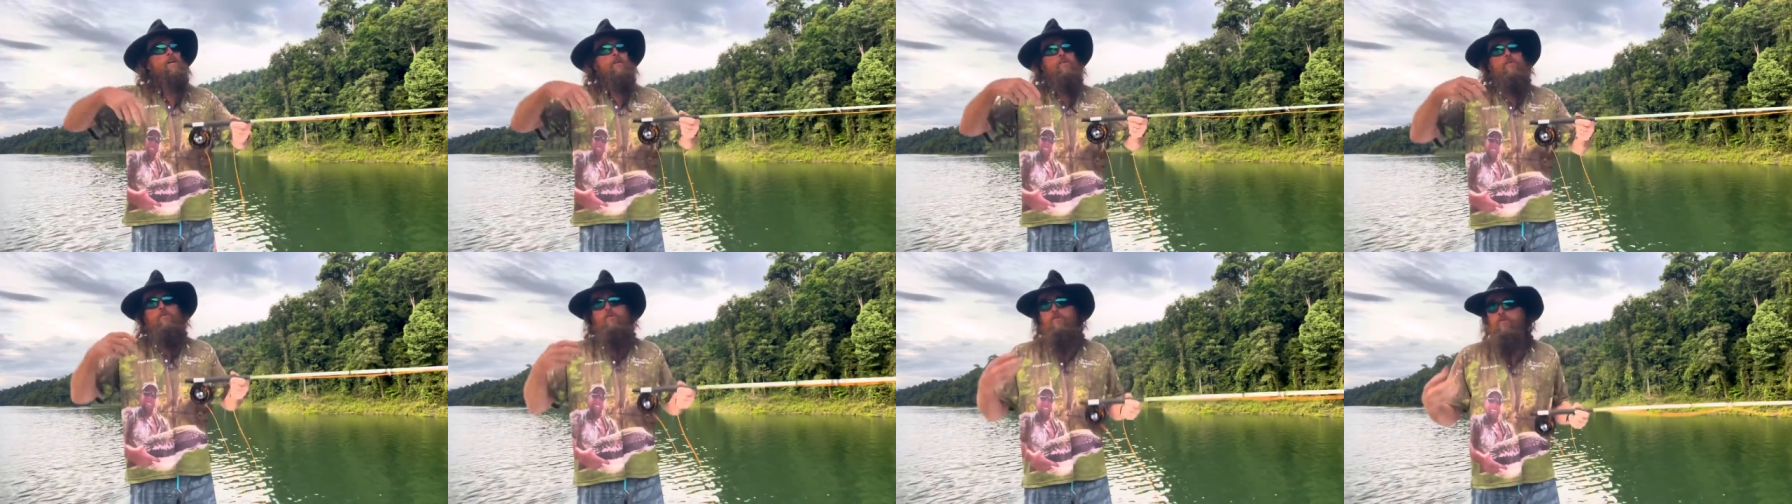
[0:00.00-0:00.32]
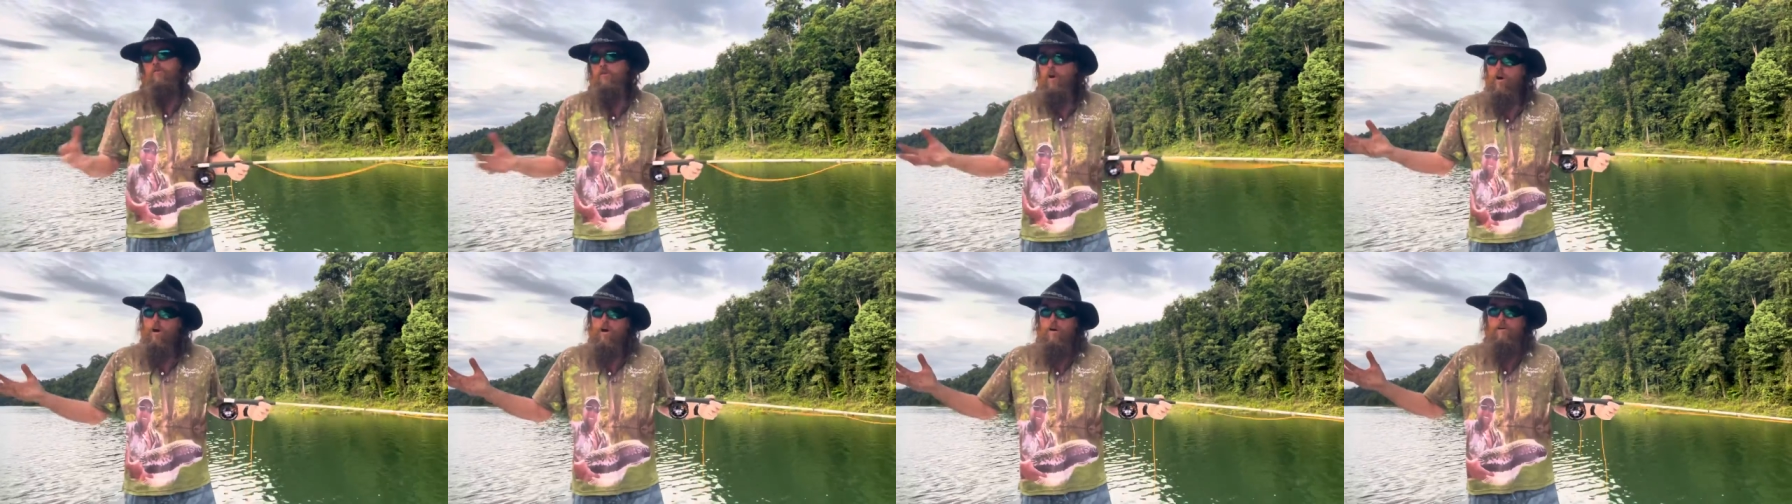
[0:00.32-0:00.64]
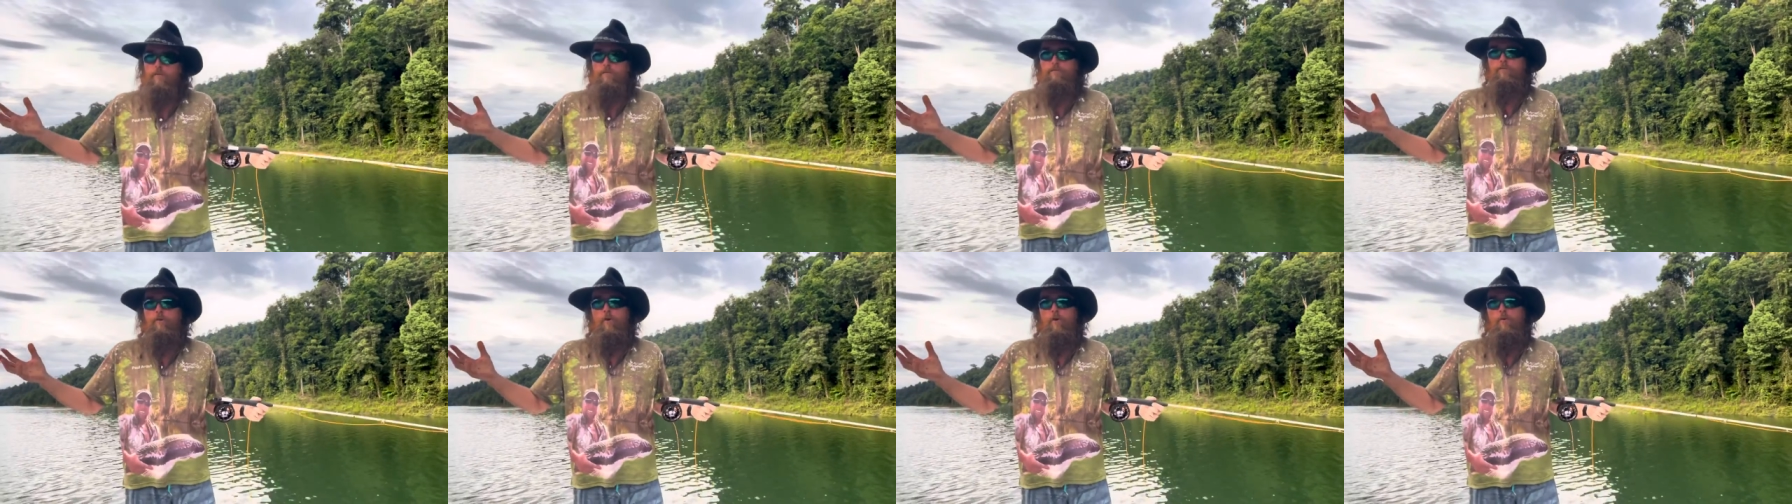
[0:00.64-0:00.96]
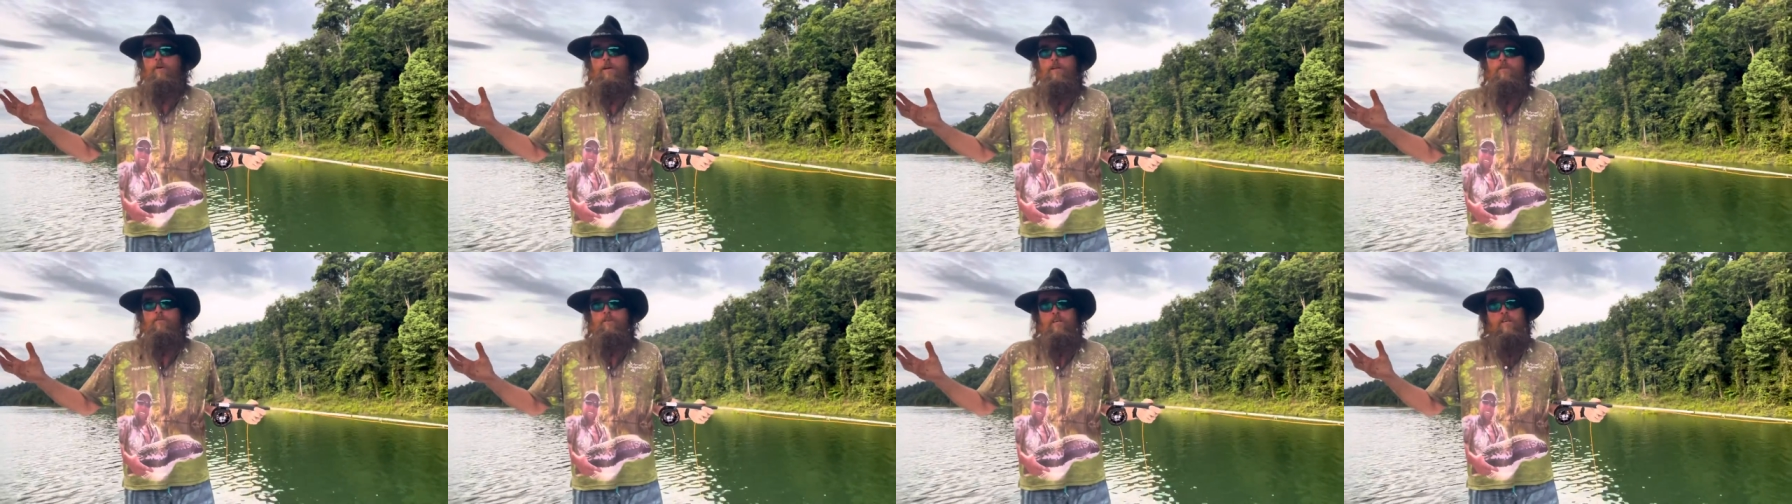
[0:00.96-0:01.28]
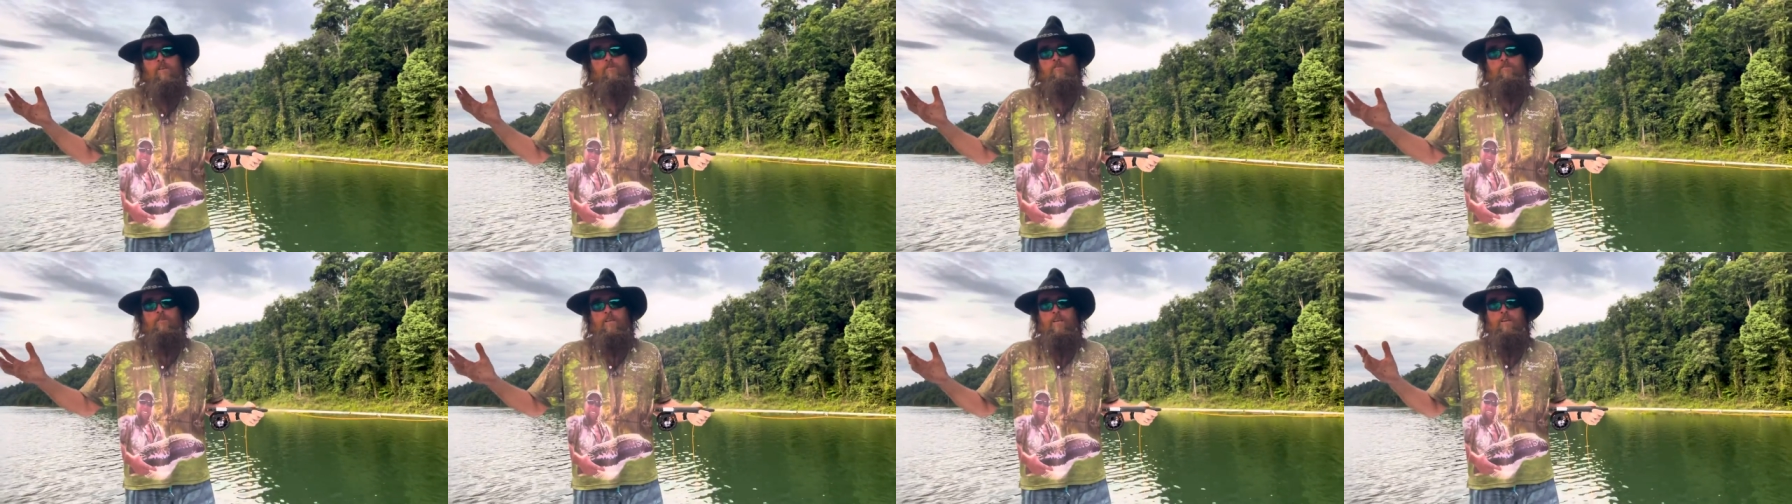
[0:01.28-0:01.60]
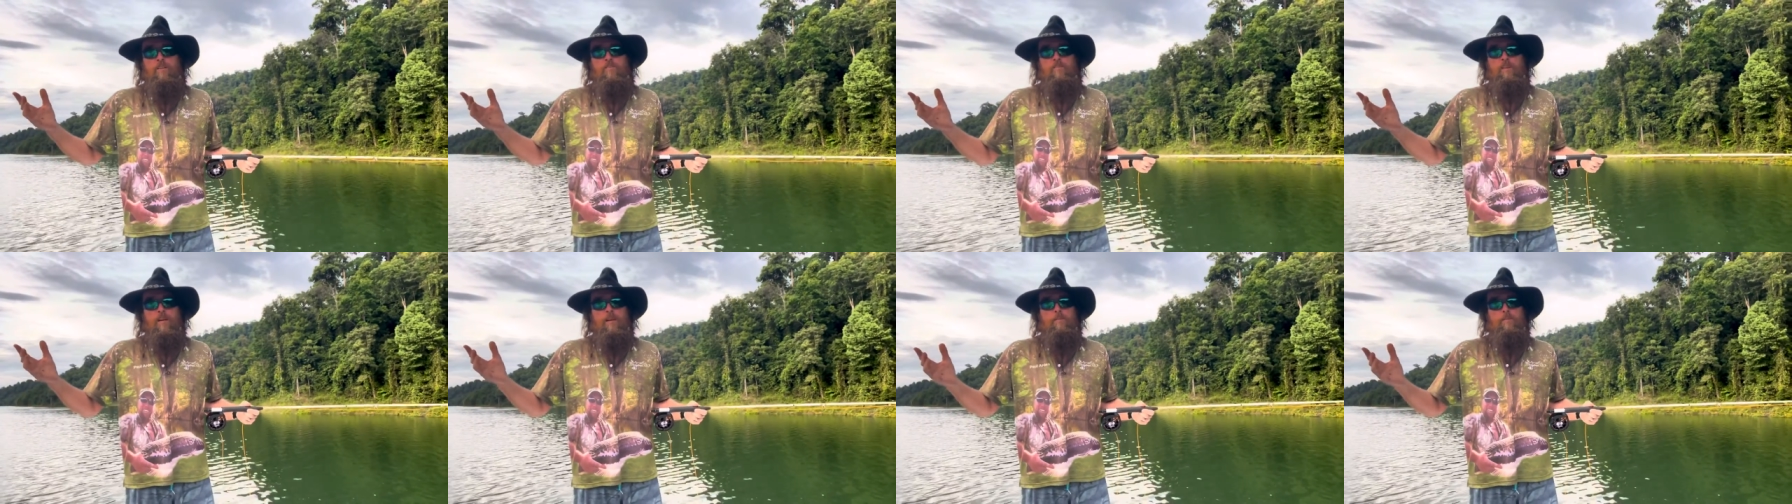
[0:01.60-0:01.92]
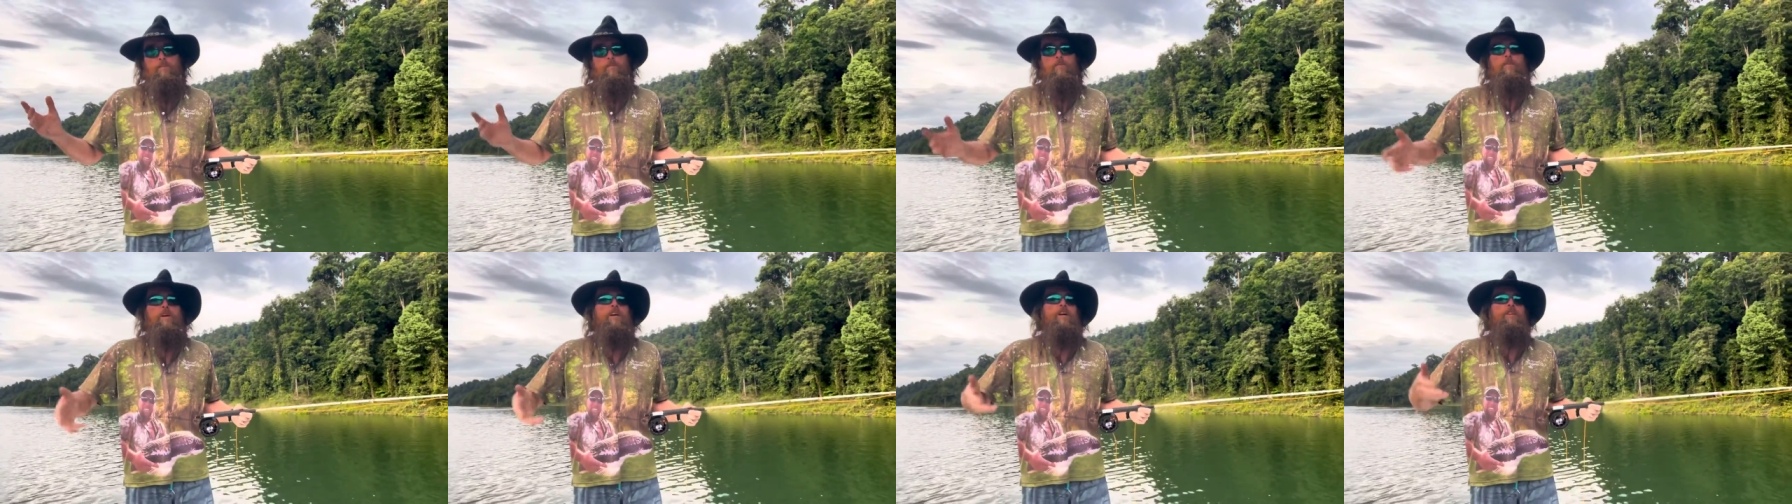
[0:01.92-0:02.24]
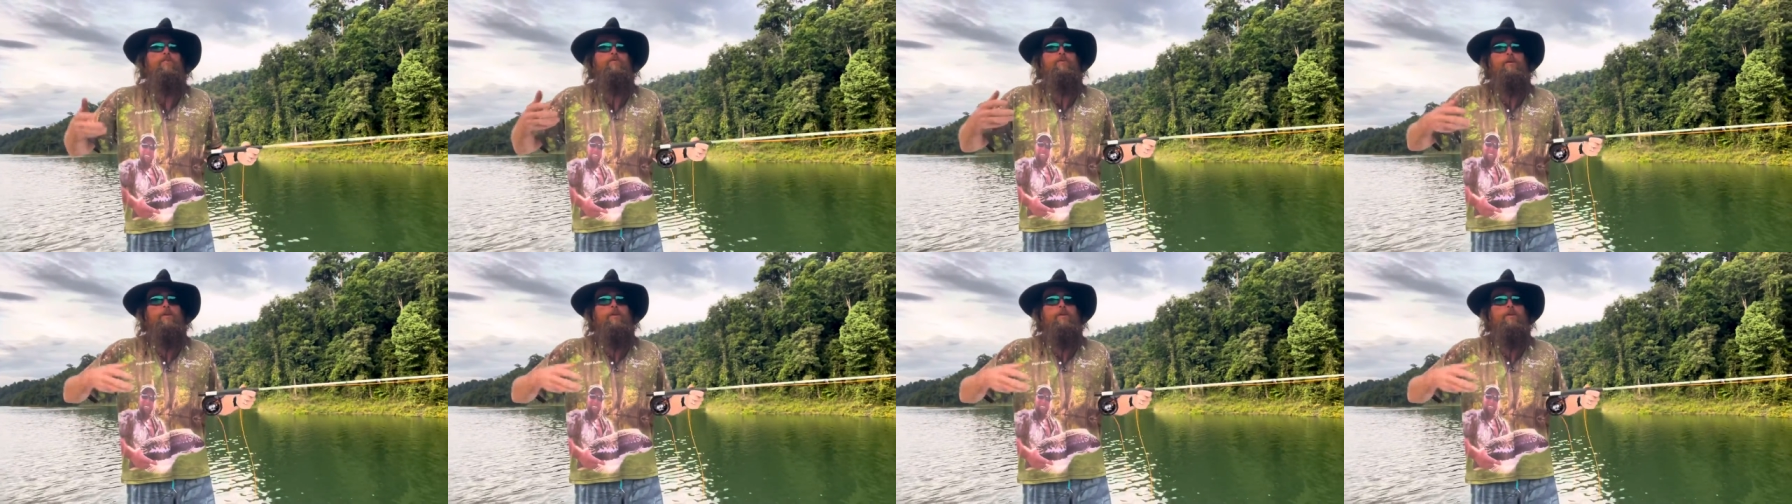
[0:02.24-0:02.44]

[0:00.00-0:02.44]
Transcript: So, for his six steps start